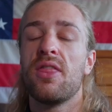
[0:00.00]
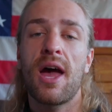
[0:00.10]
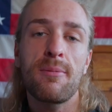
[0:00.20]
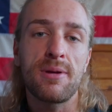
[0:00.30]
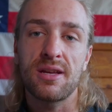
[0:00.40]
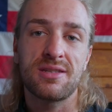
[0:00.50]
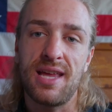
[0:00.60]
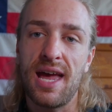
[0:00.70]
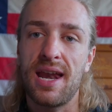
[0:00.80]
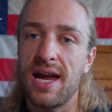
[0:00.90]
That being
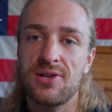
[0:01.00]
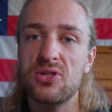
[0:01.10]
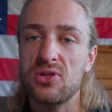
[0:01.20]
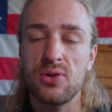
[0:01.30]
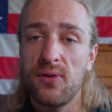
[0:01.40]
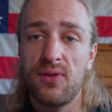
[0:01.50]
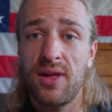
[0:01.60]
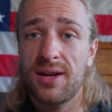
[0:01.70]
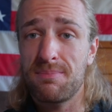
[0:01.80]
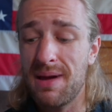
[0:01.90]
said, I just do feel
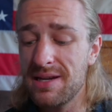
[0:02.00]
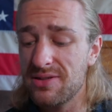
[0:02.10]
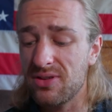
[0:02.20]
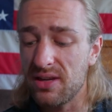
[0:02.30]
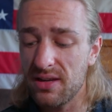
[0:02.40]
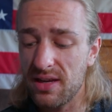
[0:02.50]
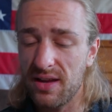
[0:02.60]
like mentally,